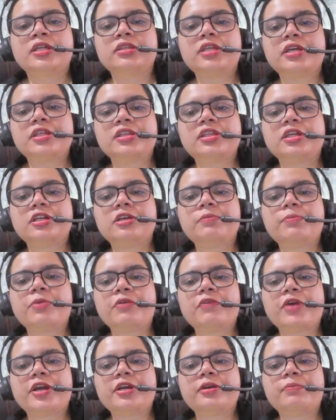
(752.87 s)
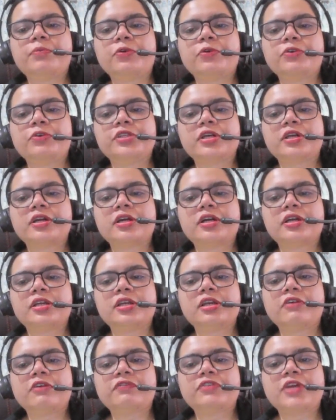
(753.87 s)
The incident provided both the
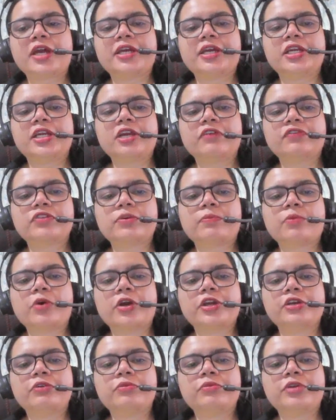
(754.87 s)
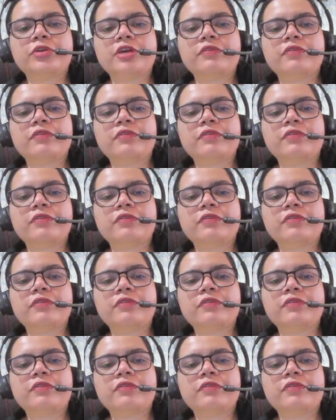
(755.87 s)
kernel of the idea of the boy who